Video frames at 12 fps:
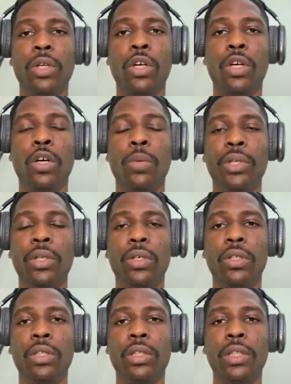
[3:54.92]
hopping
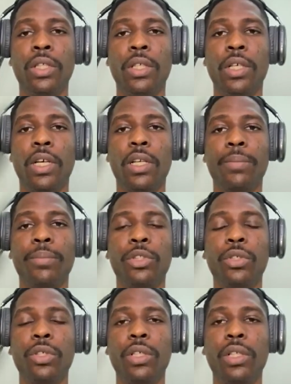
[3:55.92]
on. And I'm
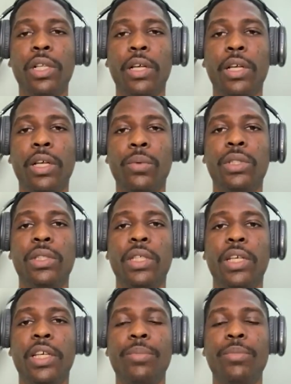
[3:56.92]
sure like with
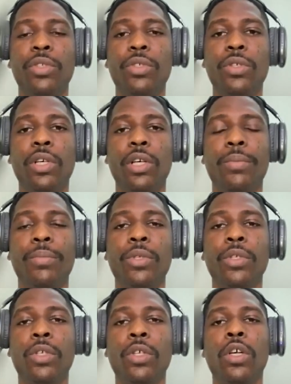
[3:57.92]
time,
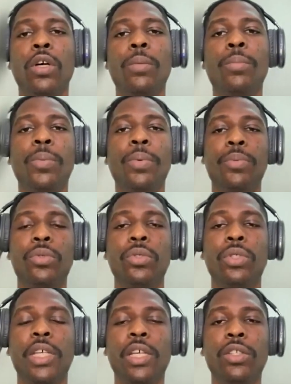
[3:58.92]
more people will
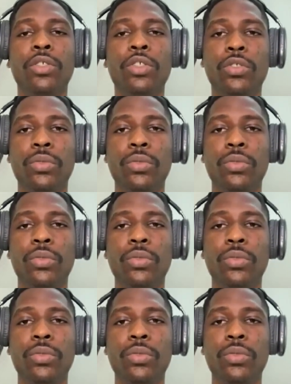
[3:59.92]
get used to